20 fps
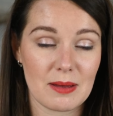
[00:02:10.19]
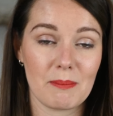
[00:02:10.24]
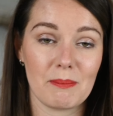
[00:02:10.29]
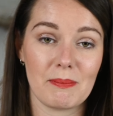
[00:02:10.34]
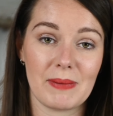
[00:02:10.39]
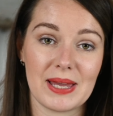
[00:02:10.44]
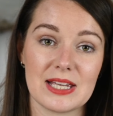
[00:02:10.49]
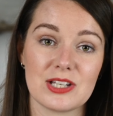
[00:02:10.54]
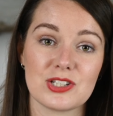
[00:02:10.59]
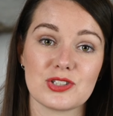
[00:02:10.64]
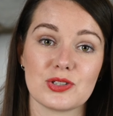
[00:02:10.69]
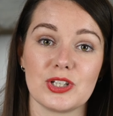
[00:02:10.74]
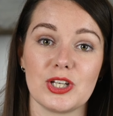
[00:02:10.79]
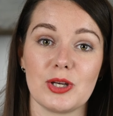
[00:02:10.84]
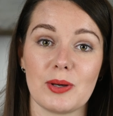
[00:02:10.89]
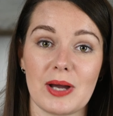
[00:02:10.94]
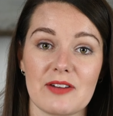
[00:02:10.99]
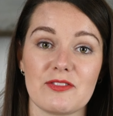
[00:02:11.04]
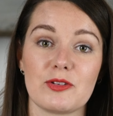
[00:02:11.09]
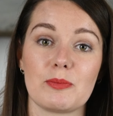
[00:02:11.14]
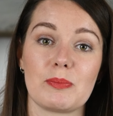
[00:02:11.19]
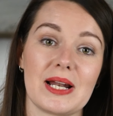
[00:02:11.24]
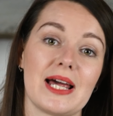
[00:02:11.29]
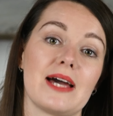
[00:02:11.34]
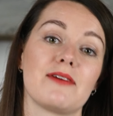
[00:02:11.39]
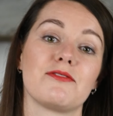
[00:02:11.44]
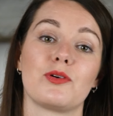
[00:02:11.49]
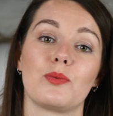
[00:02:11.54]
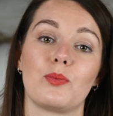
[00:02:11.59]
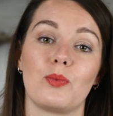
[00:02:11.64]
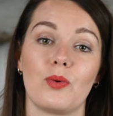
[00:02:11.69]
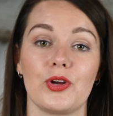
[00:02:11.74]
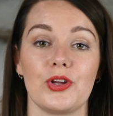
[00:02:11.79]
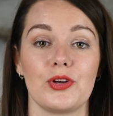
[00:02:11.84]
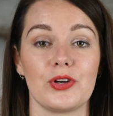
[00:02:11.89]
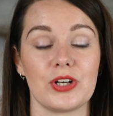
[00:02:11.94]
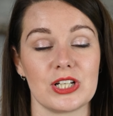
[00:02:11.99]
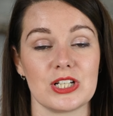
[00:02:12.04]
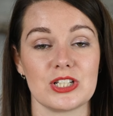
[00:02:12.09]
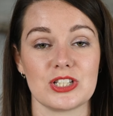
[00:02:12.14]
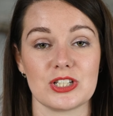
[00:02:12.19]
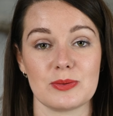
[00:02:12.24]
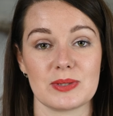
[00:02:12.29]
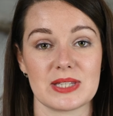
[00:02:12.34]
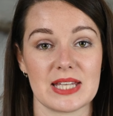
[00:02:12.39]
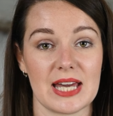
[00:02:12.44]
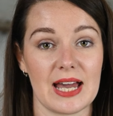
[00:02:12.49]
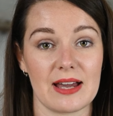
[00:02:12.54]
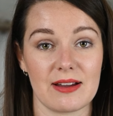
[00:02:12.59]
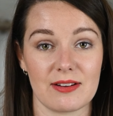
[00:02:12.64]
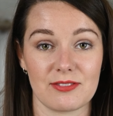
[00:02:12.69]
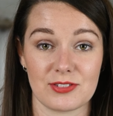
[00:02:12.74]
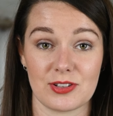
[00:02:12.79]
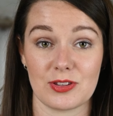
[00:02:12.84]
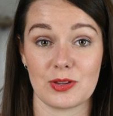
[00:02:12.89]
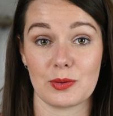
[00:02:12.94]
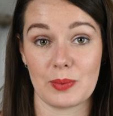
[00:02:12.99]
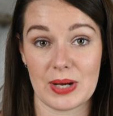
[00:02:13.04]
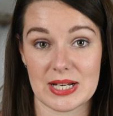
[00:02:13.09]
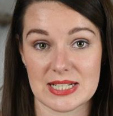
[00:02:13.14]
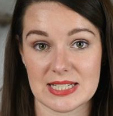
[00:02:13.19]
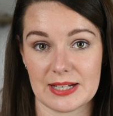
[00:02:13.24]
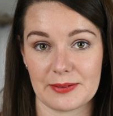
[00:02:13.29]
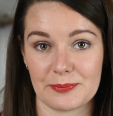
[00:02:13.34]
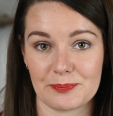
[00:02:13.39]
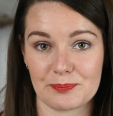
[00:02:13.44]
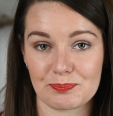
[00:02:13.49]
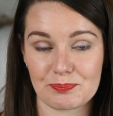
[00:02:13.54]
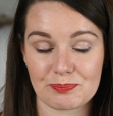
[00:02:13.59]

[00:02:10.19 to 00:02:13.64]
make sure you have a plan for what you're going to do with it after the wedding.